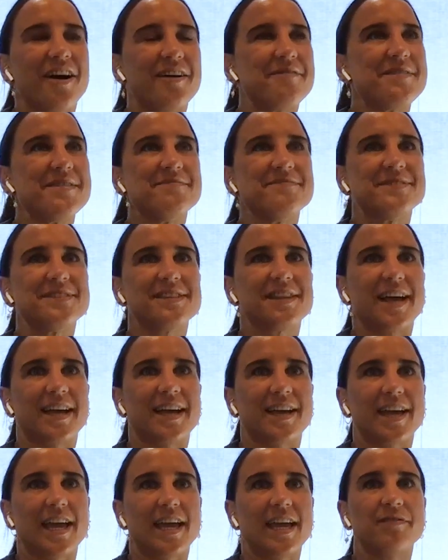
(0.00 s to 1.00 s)
I remember,
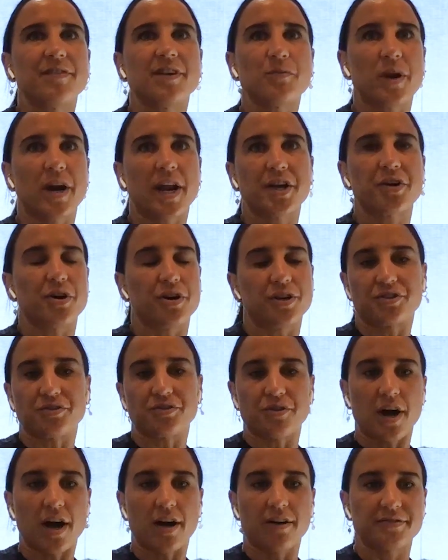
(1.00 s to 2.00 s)
like, even when I got
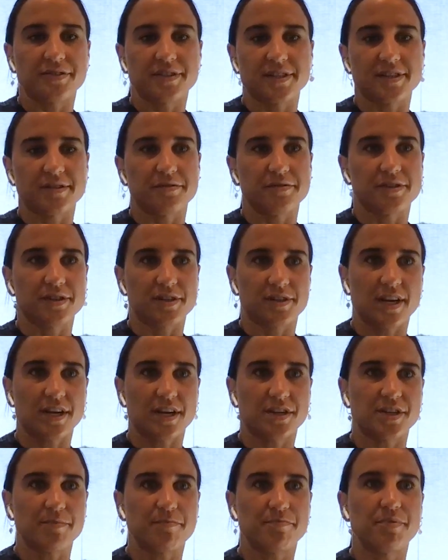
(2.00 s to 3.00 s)
drafted, it was just
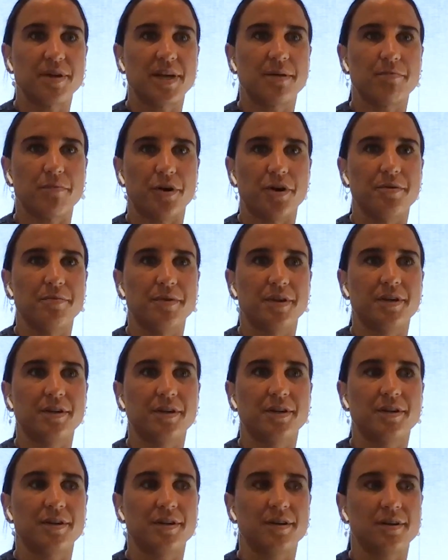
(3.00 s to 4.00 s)
such a big
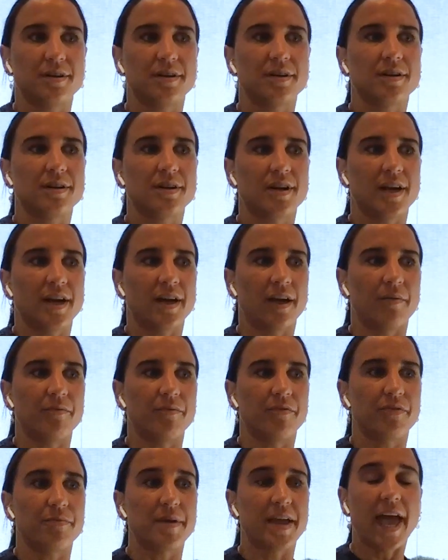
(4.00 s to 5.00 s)
moment for
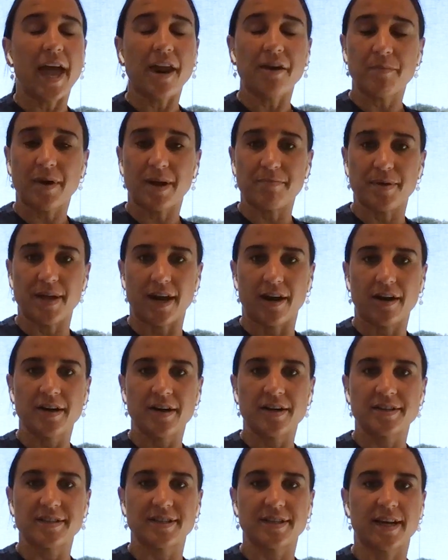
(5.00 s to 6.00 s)
me and my
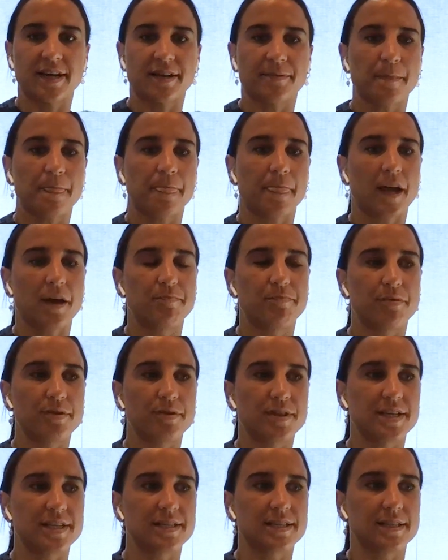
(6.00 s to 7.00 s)
parents. Like, I
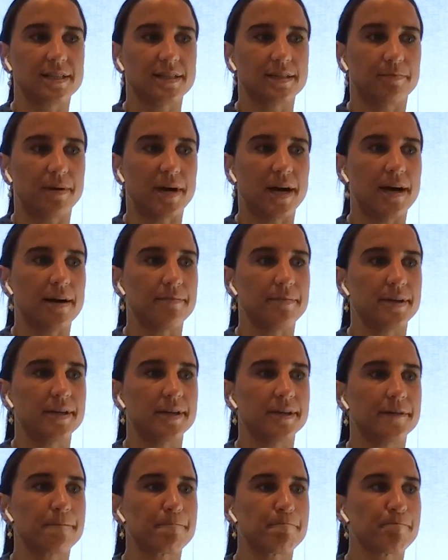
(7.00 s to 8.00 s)
bought this little
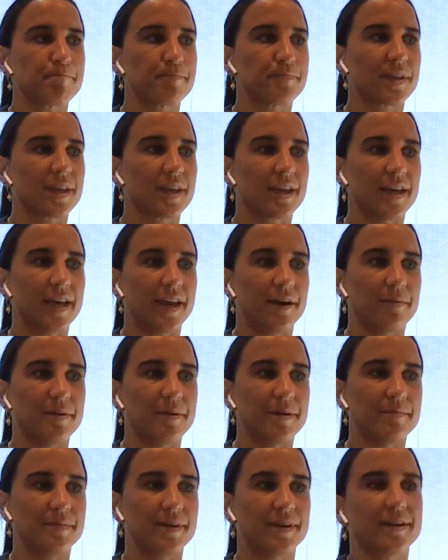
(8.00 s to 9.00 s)
apartment and I
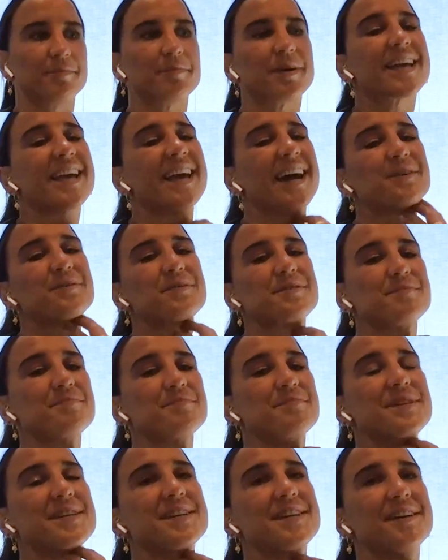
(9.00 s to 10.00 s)
remember my couch wasn't
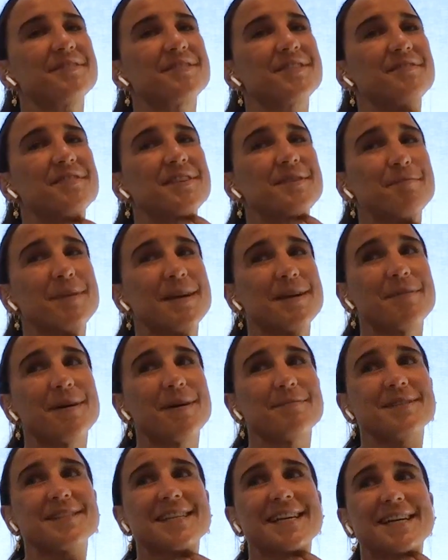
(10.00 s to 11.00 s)
big enough to fit me,
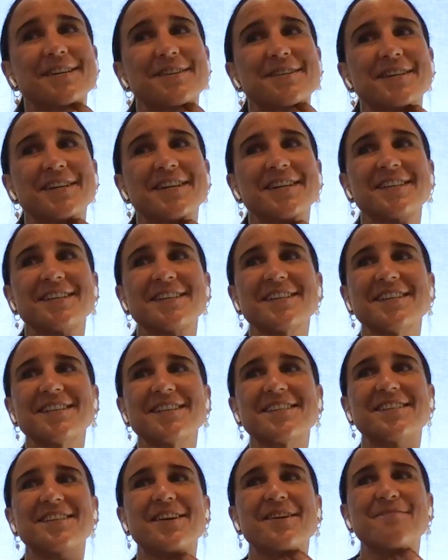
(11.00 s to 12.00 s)
mum and dad on it.
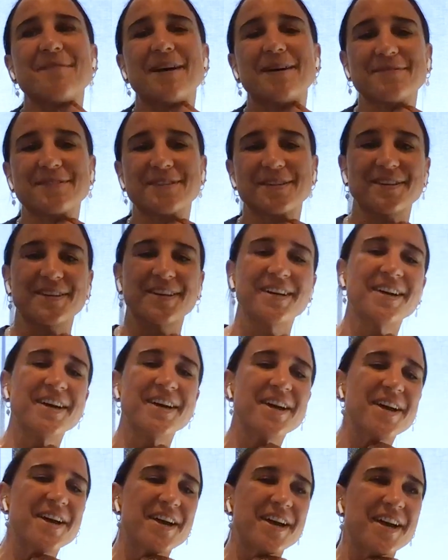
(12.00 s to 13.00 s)
So mum's on a
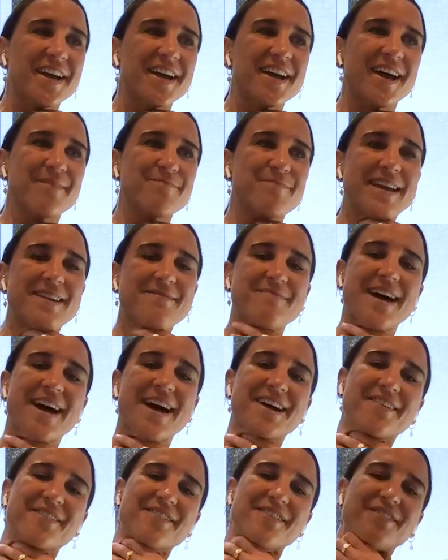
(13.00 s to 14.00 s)

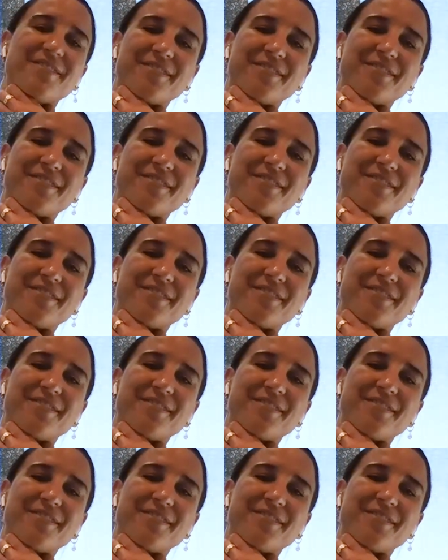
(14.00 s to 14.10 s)
beanbag on the